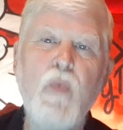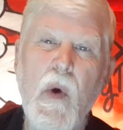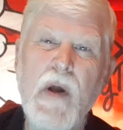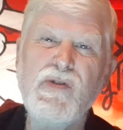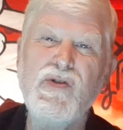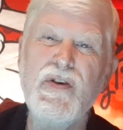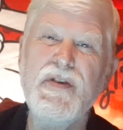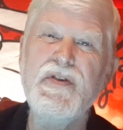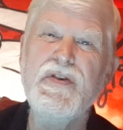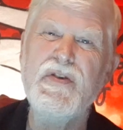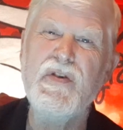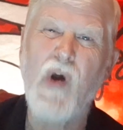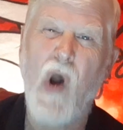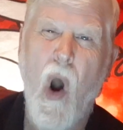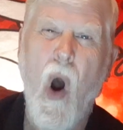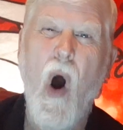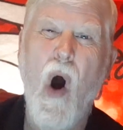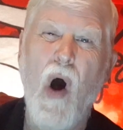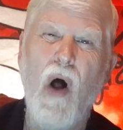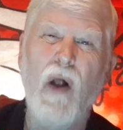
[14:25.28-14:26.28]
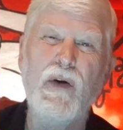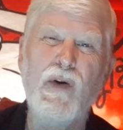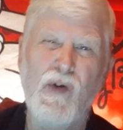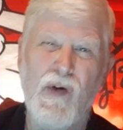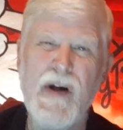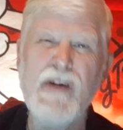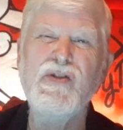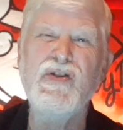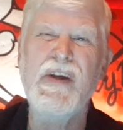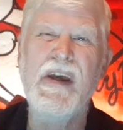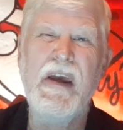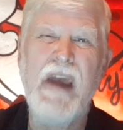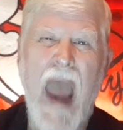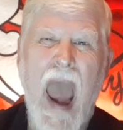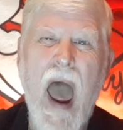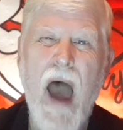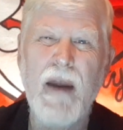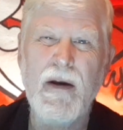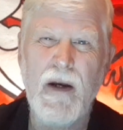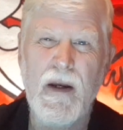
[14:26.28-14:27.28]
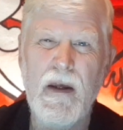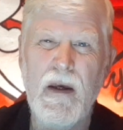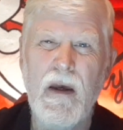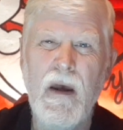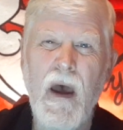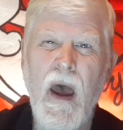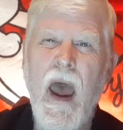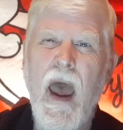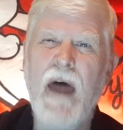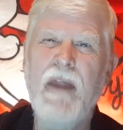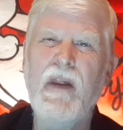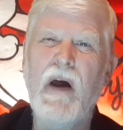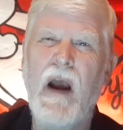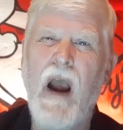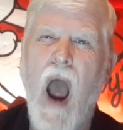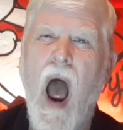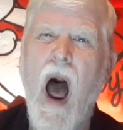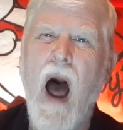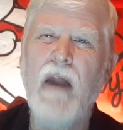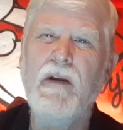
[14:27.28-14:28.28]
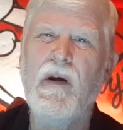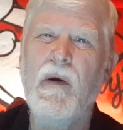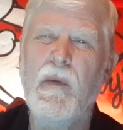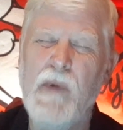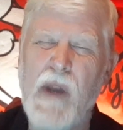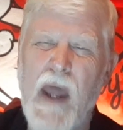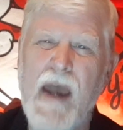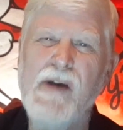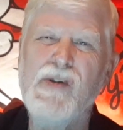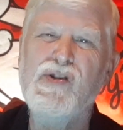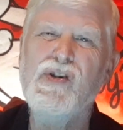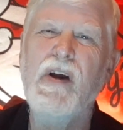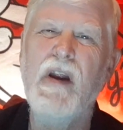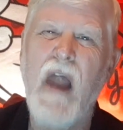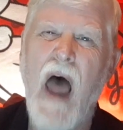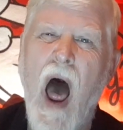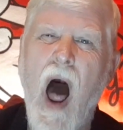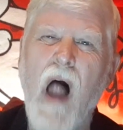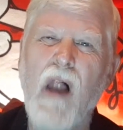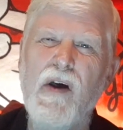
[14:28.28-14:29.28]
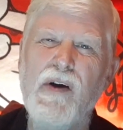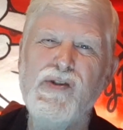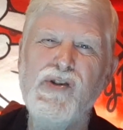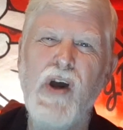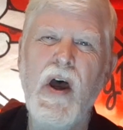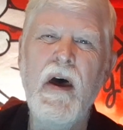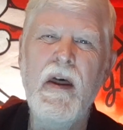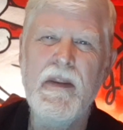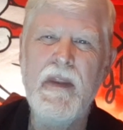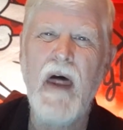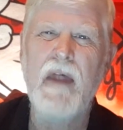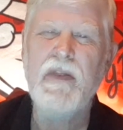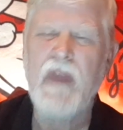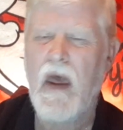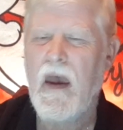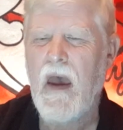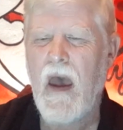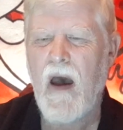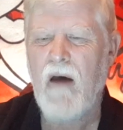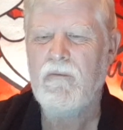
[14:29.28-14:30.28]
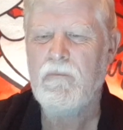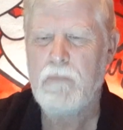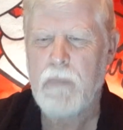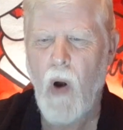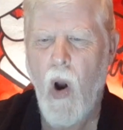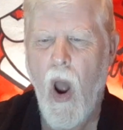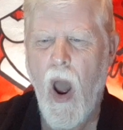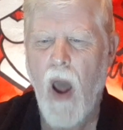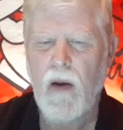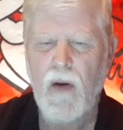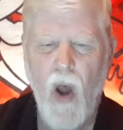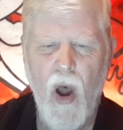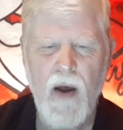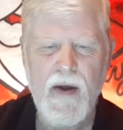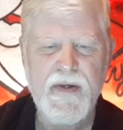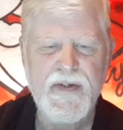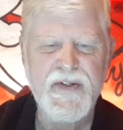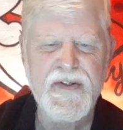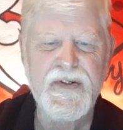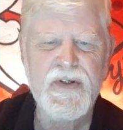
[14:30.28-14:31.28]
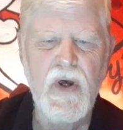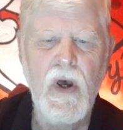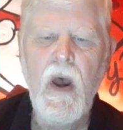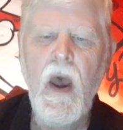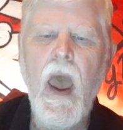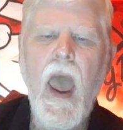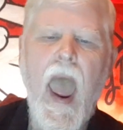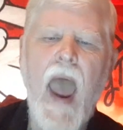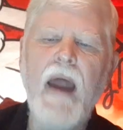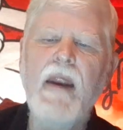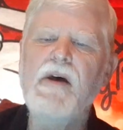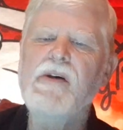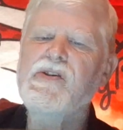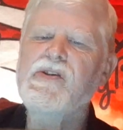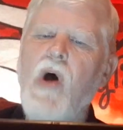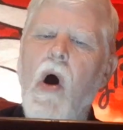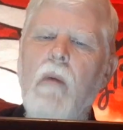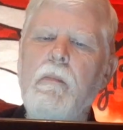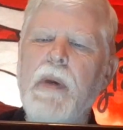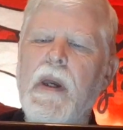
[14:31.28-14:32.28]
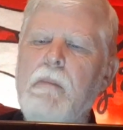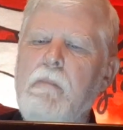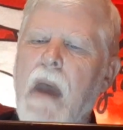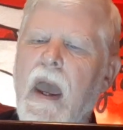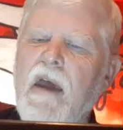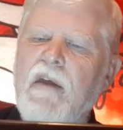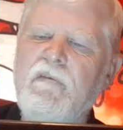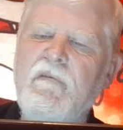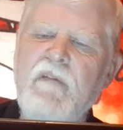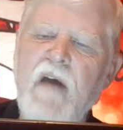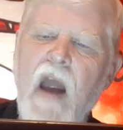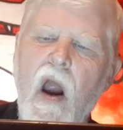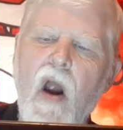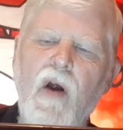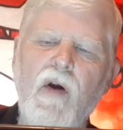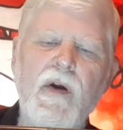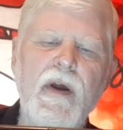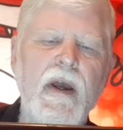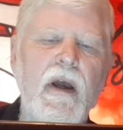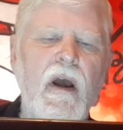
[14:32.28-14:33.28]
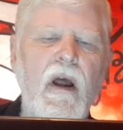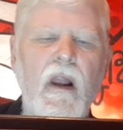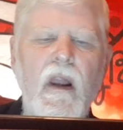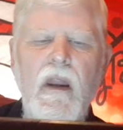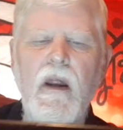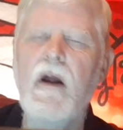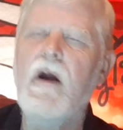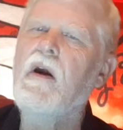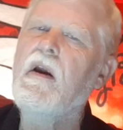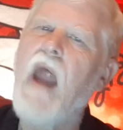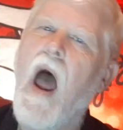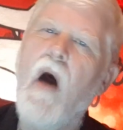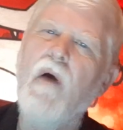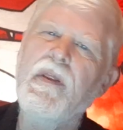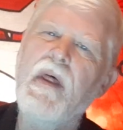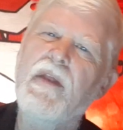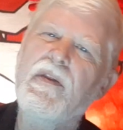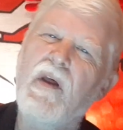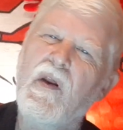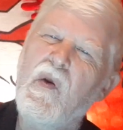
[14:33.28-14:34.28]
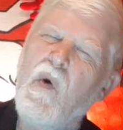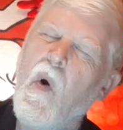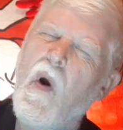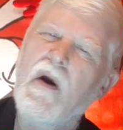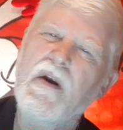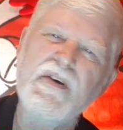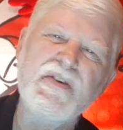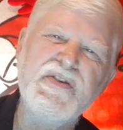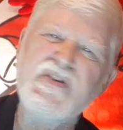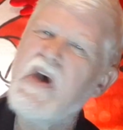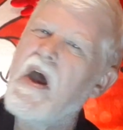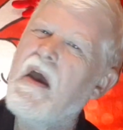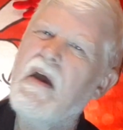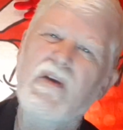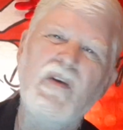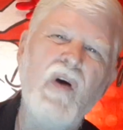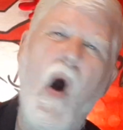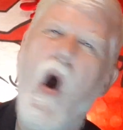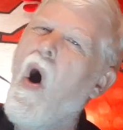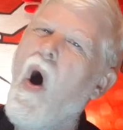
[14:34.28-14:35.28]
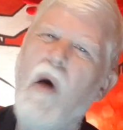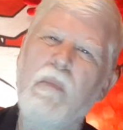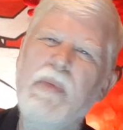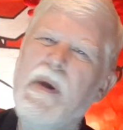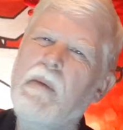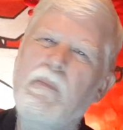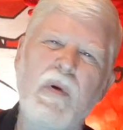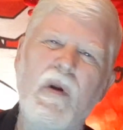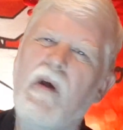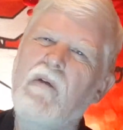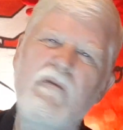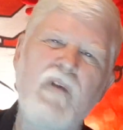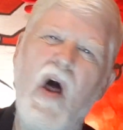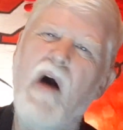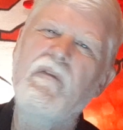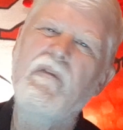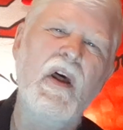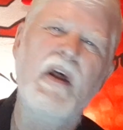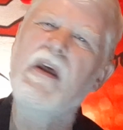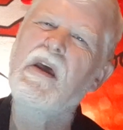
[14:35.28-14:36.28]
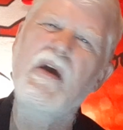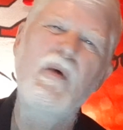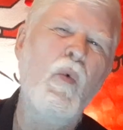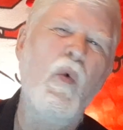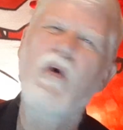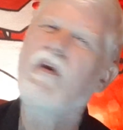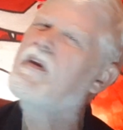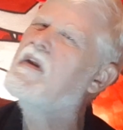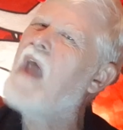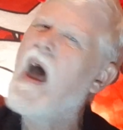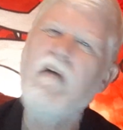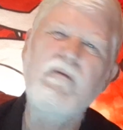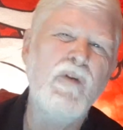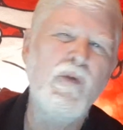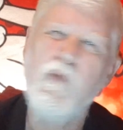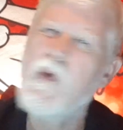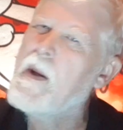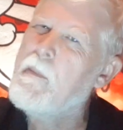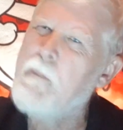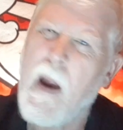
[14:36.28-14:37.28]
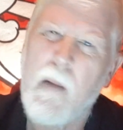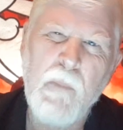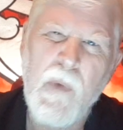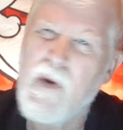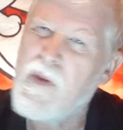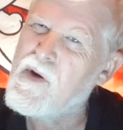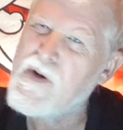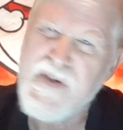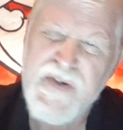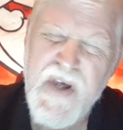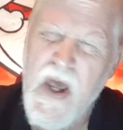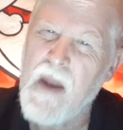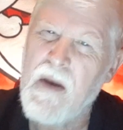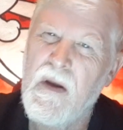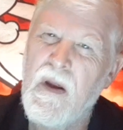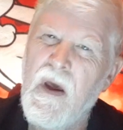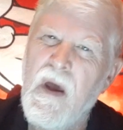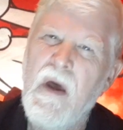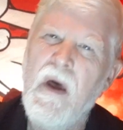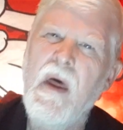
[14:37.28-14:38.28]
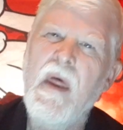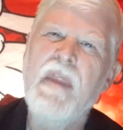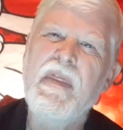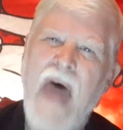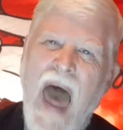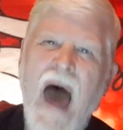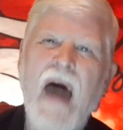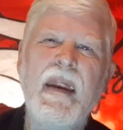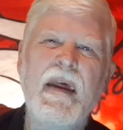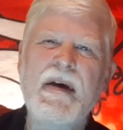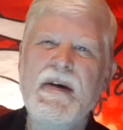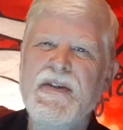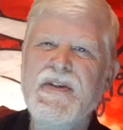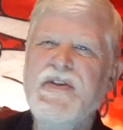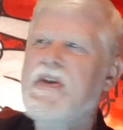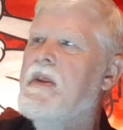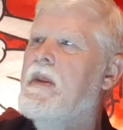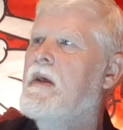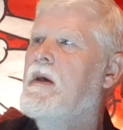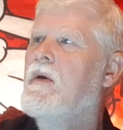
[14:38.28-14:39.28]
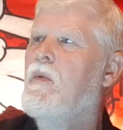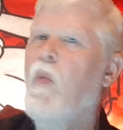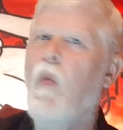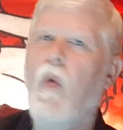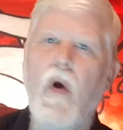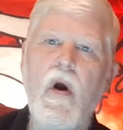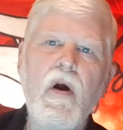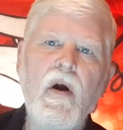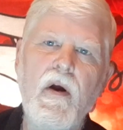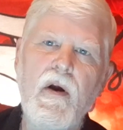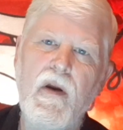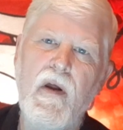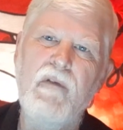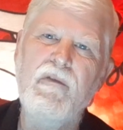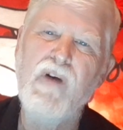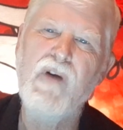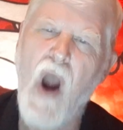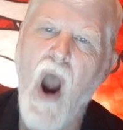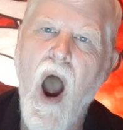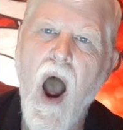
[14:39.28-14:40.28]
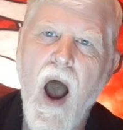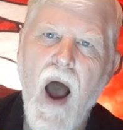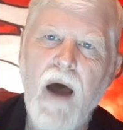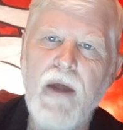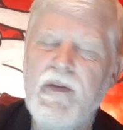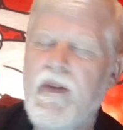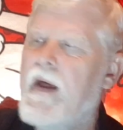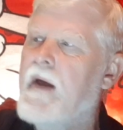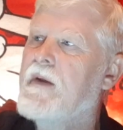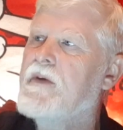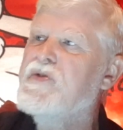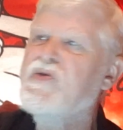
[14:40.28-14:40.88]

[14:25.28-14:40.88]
which is called Christianity, and the condemnation hellish that they have brought us. And it shall be made very clear now that the Lord is saying to all people of love that he will never remember their sin. That is the word of God that